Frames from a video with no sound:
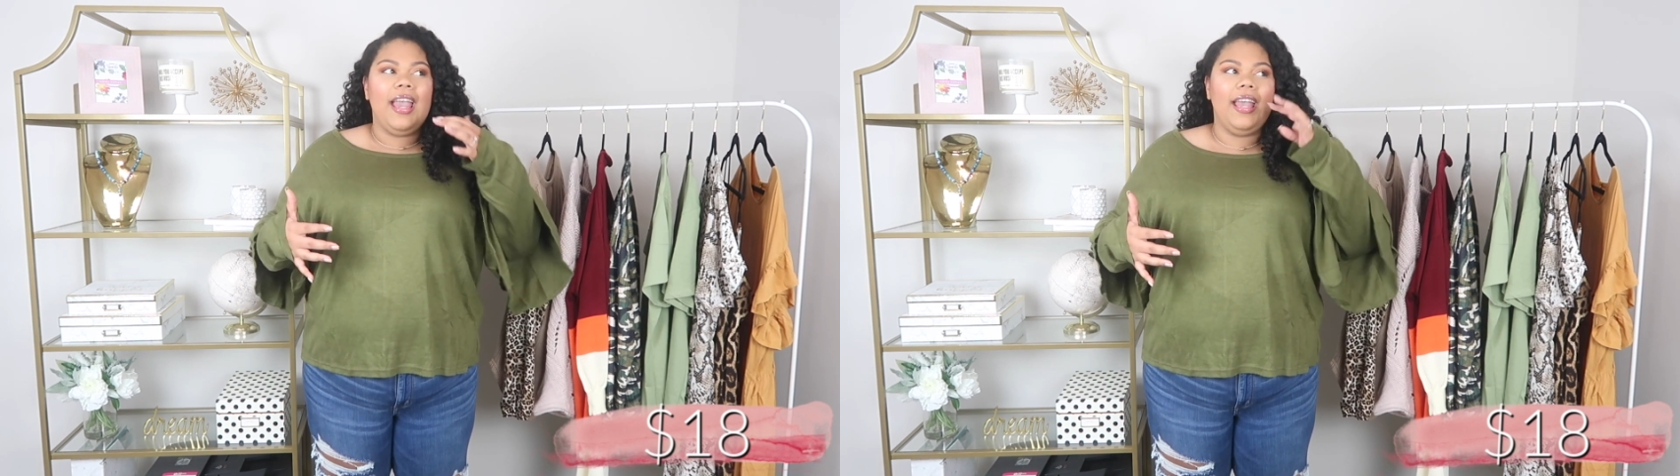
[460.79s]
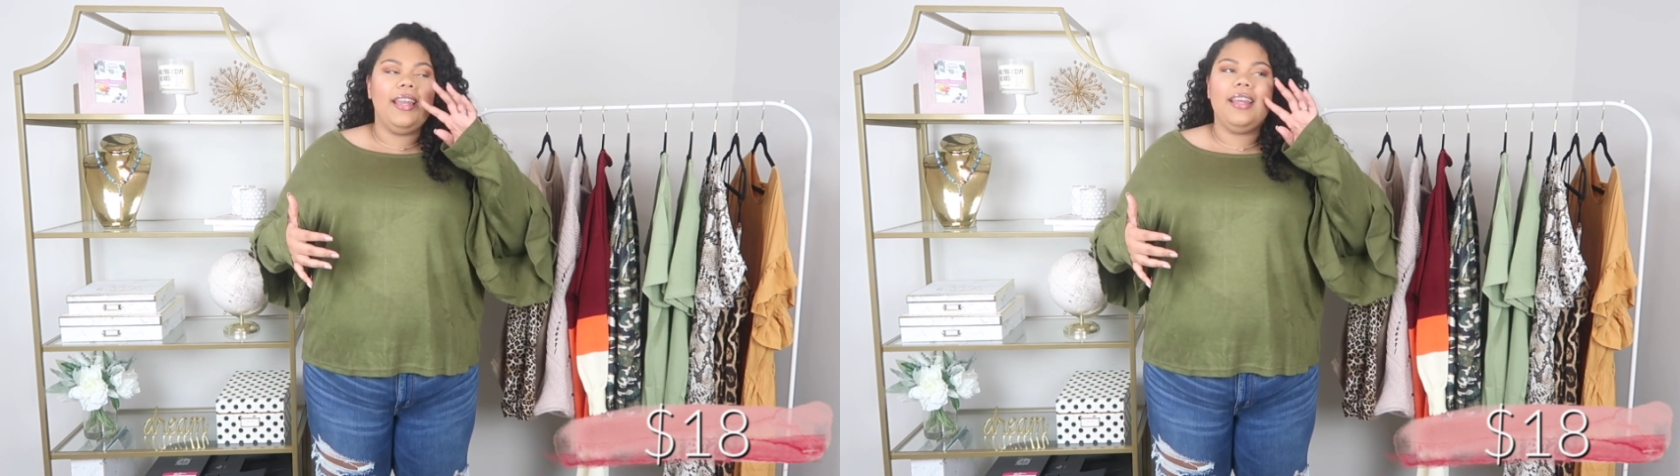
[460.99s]

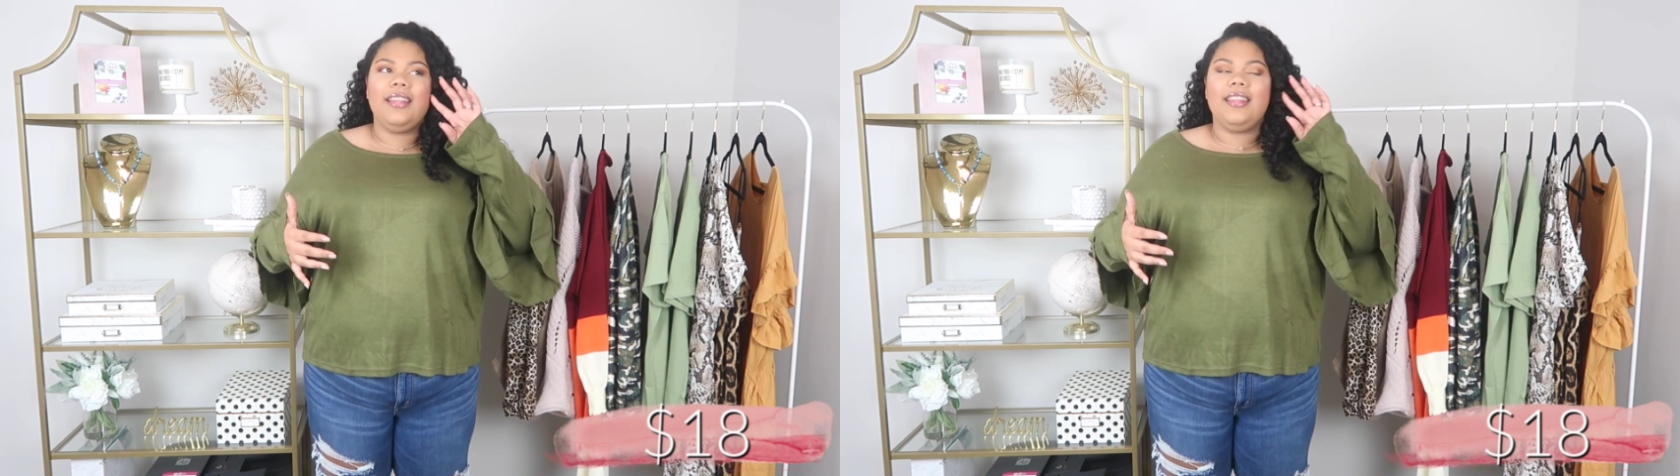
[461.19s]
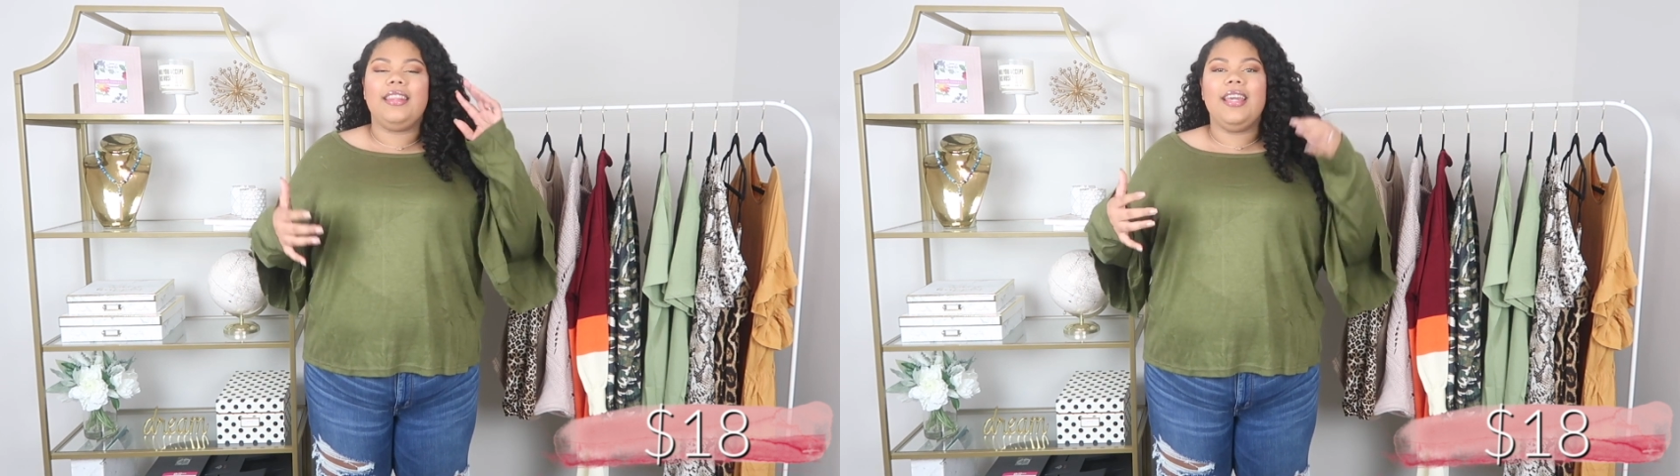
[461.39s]

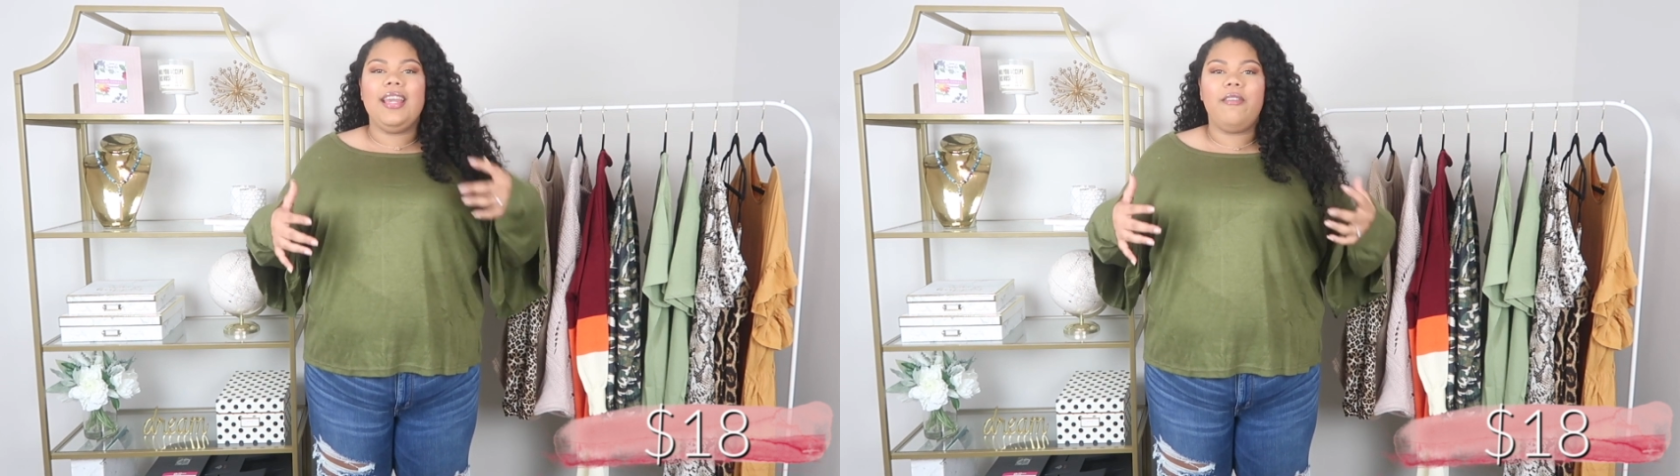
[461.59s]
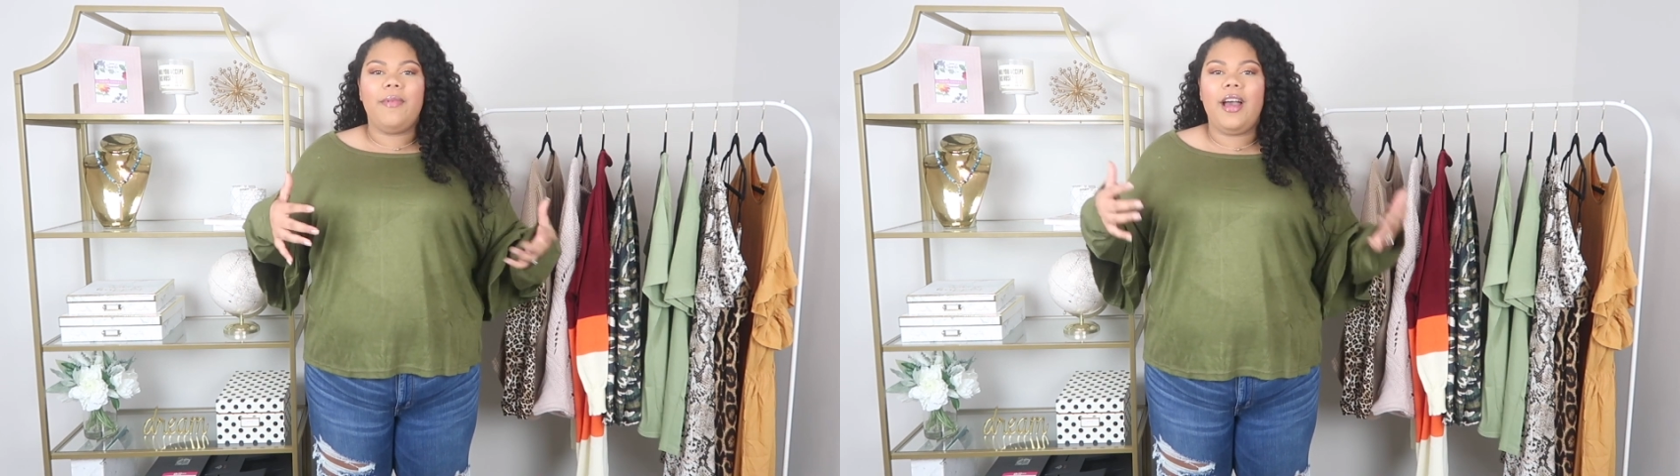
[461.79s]
And the
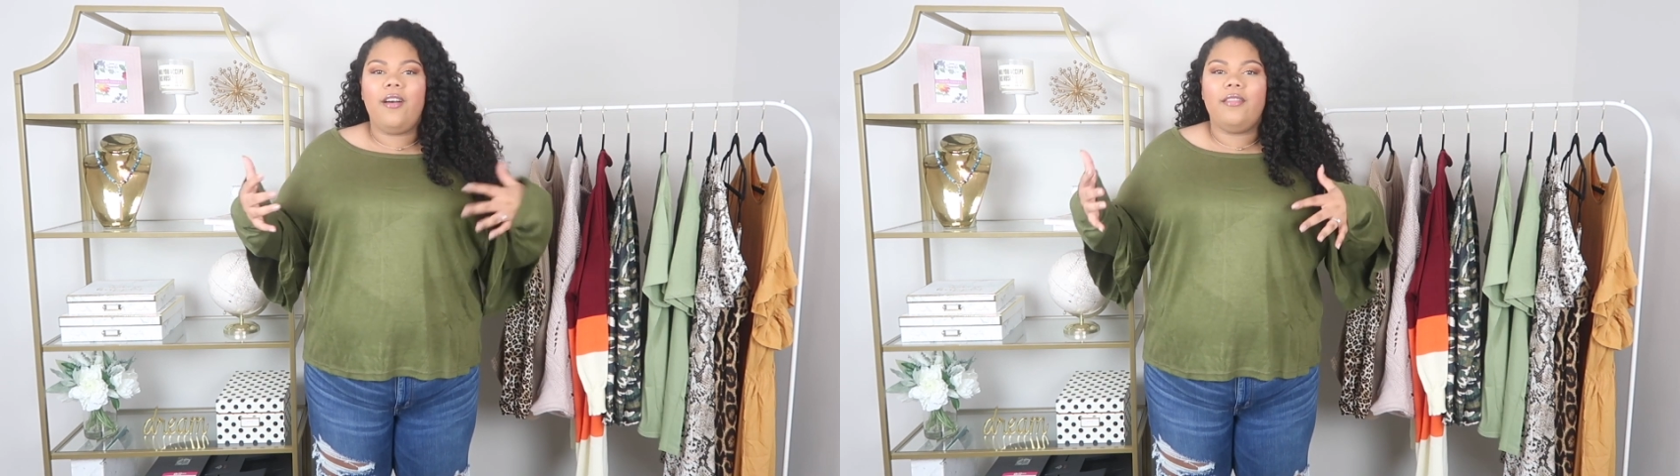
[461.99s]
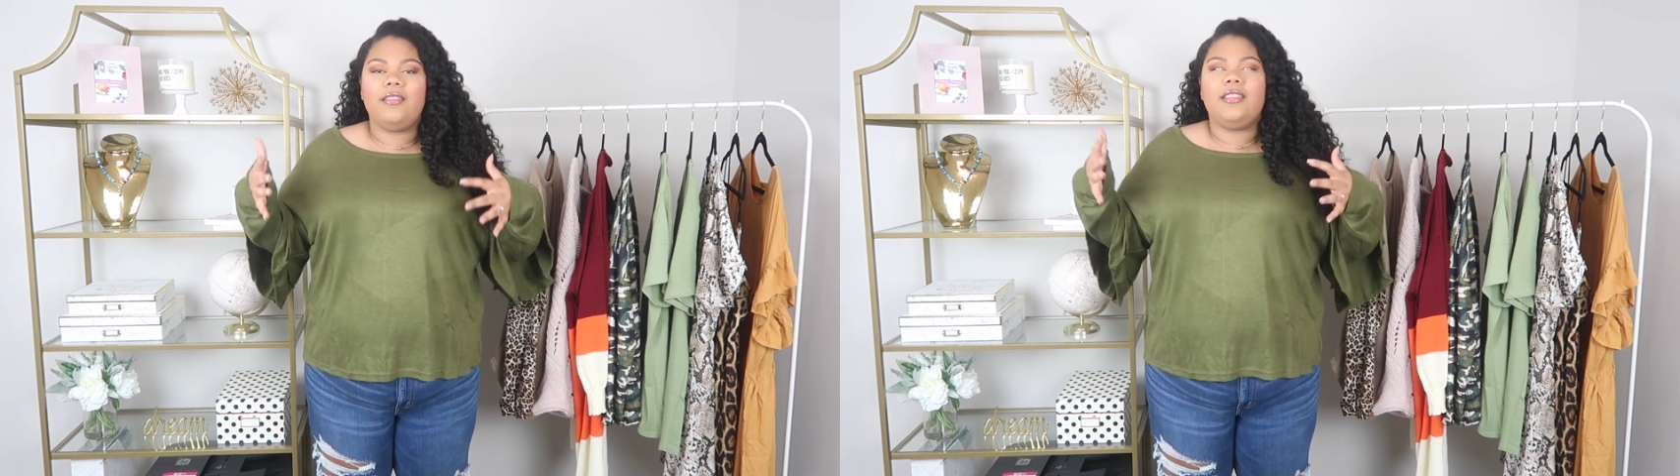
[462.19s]
thing
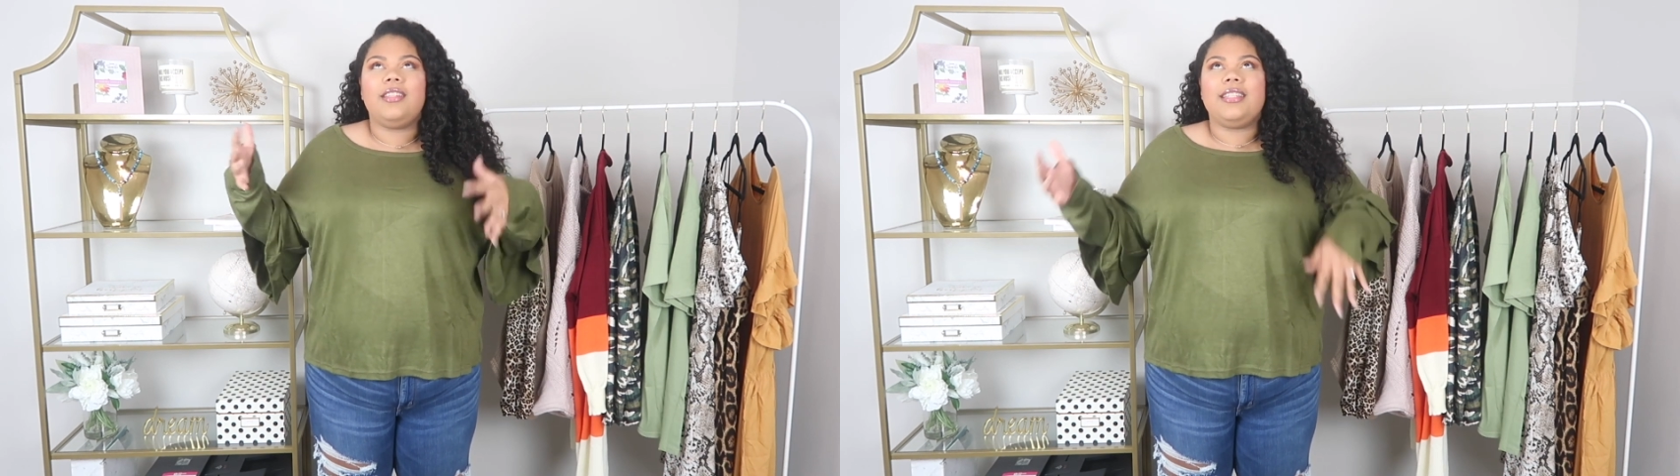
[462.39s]
about the